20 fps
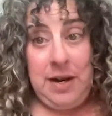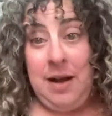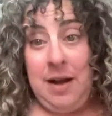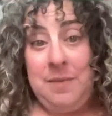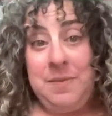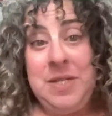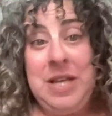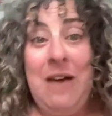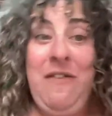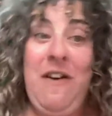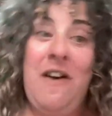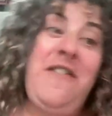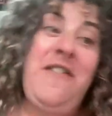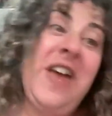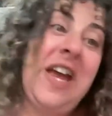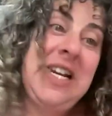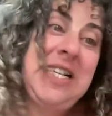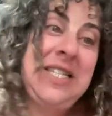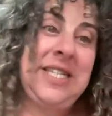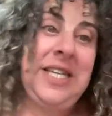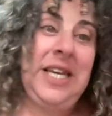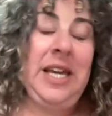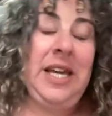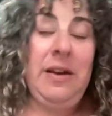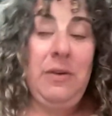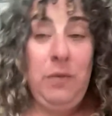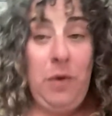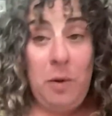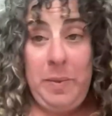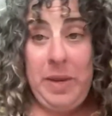sci-fi fantasy,
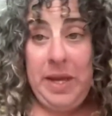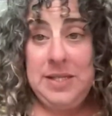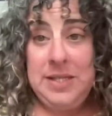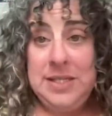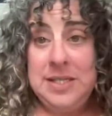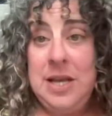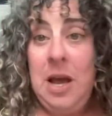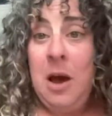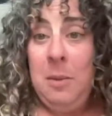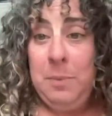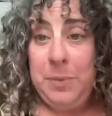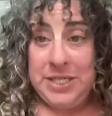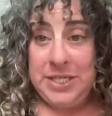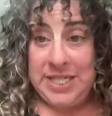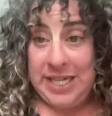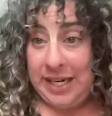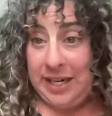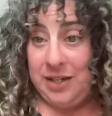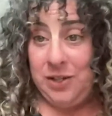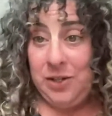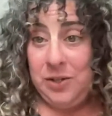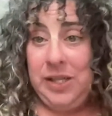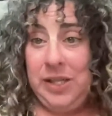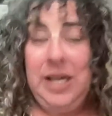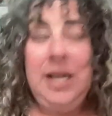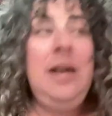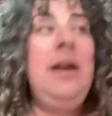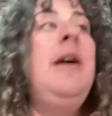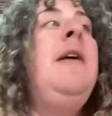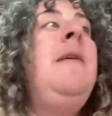and romance
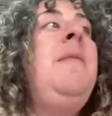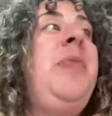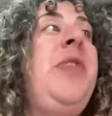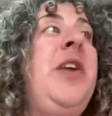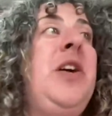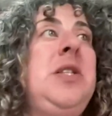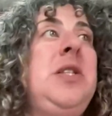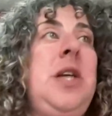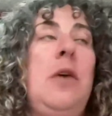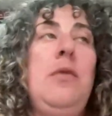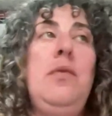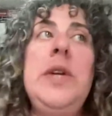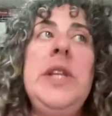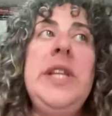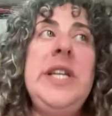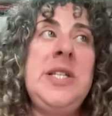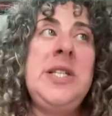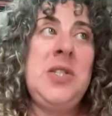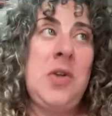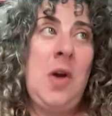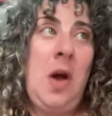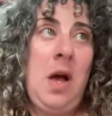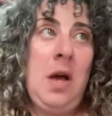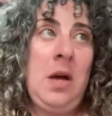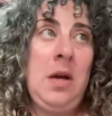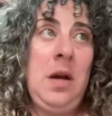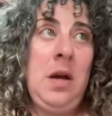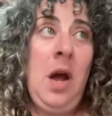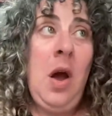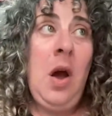particularly. There's a really
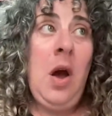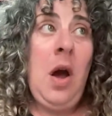strong